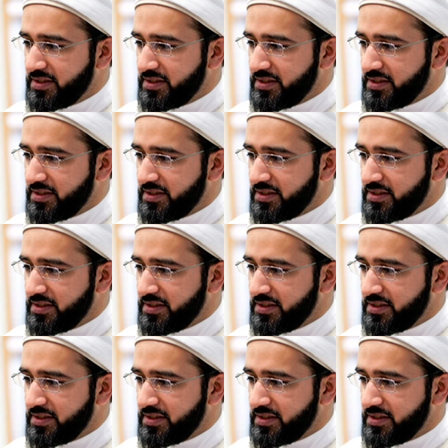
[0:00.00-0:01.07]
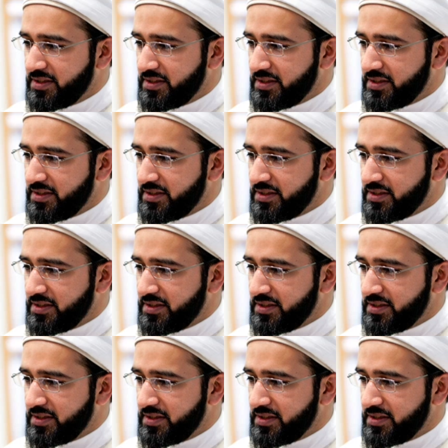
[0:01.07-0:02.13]

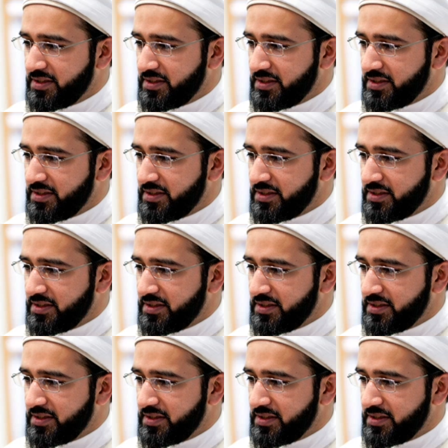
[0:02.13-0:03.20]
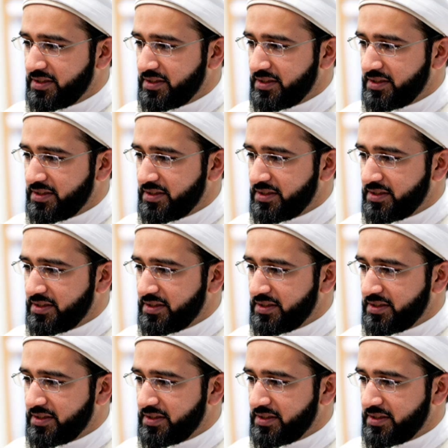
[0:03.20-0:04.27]

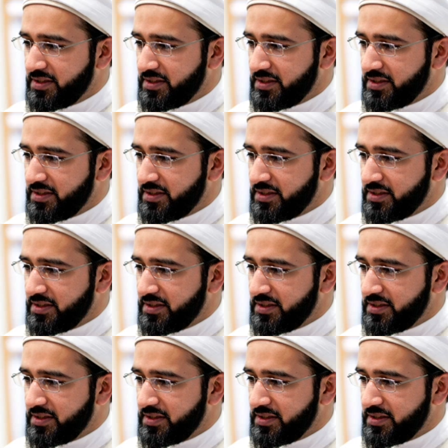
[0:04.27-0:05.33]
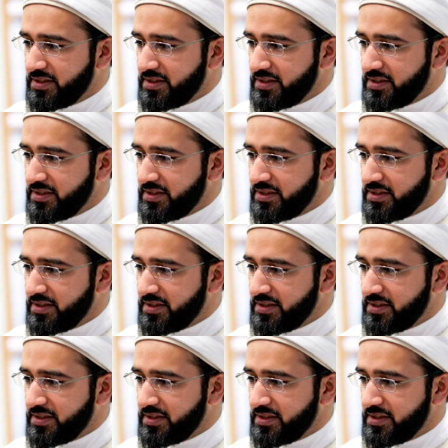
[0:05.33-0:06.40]

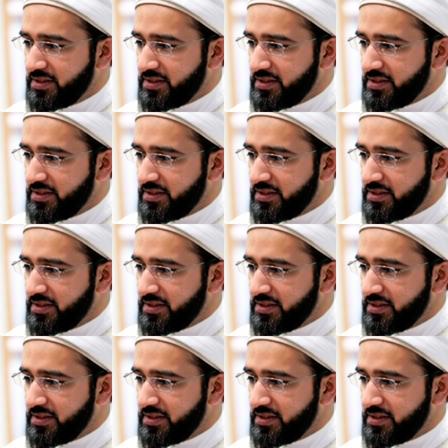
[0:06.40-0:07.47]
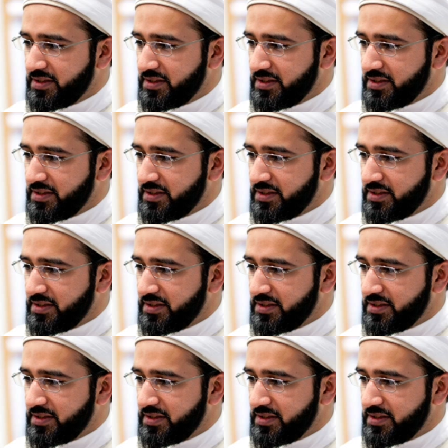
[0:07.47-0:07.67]
(no lip movement)